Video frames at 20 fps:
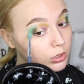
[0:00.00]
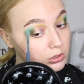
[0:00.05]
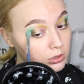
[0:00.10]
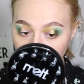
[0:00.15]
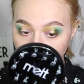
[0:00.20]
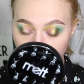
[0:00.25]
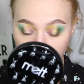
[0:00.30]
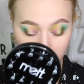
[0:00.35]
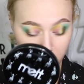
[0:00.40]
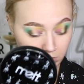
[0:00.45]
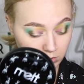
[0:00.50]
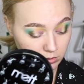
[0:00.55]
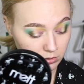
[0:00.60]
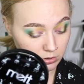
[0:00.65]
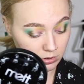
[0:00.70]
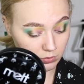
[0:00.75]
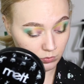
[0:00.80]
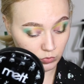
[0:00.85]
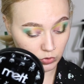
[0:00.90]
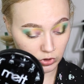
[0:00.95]

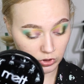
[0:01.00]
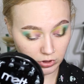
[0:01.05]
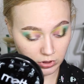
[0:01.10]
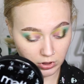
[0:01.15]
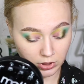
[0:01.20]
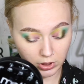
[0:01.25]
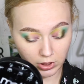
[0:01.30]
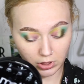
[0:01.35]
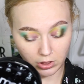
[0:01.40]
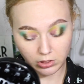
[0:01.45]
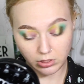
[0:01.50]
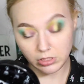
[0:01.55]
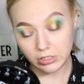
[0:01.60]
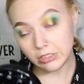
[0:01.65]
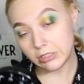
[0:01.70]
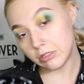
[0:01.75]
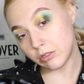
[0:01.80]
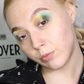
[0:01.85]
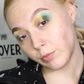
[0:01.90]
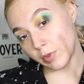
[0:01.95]
And I'm just gonna take a
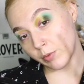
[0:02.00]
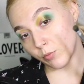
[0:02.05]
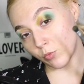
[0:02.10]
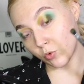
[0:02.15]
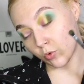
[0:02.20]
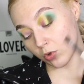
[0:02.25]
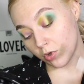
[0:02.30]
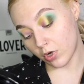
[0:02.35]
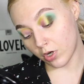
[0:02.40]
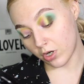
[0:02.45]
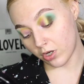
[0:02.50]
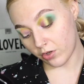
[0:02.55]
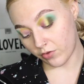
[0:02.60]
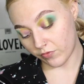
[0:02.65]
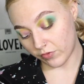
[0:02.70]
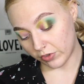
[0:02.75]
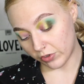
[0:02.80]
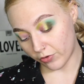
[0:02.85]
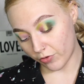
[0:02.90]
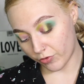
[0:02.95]
little bit more
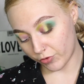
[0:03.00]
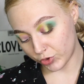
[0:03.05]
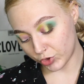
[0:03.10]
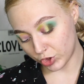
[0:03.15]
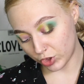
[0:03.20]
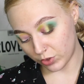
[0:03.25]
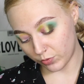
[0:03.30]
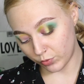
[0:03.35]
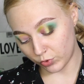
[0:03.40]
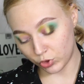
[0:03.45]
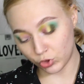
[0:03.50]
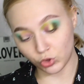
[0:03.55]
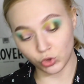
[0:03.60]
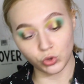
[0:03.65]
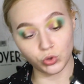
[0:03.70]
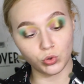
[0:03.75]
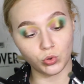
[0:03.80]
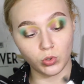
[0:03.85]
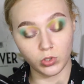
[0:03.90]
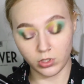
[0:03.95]
of Earthship
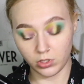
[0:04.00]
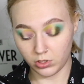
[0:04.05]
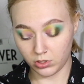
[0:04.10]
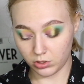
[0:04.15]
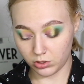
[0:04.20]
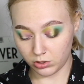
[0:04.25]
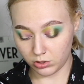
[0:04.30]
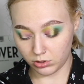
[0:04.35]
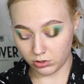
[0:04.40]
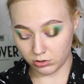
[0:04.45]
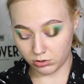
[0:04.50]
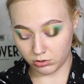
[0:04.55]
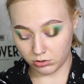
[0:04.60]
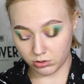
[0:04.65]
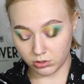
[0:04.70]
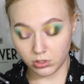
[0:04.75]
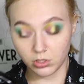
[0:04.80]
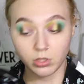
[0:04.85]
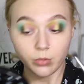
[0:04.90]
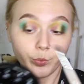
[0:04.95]
to
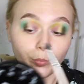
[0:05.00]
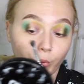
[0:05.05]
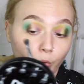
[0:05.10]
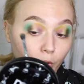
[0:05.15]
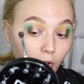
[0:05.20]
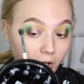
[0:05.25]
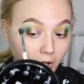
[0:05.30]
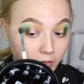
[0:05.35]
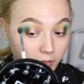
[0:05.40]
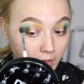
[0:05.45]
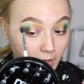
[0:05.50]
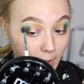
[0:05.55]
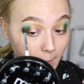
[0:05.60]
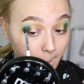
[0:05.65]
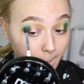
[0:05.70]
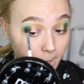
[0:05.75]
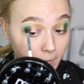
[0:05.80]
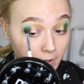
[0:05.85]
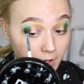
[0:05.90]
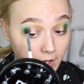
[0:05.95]
bring
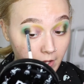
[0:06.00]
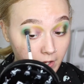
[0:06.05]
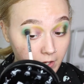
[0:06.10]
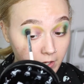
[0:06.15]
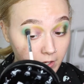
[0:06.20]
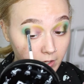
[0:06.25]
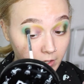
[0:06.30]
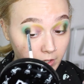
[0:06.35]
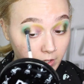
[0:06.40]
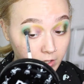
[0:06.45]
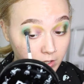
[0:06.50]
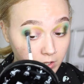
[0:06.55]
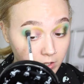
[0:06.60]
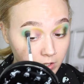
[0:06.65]
that back.